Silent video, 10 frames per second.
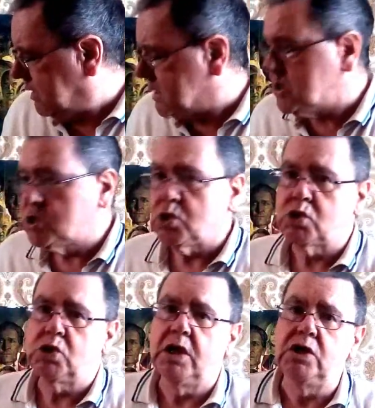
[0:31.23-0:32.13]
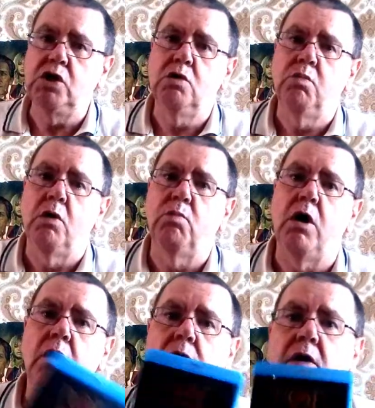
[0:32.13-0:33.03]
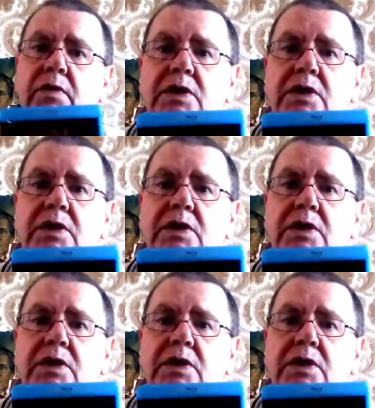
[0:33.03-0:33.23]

This is just a new one what I've got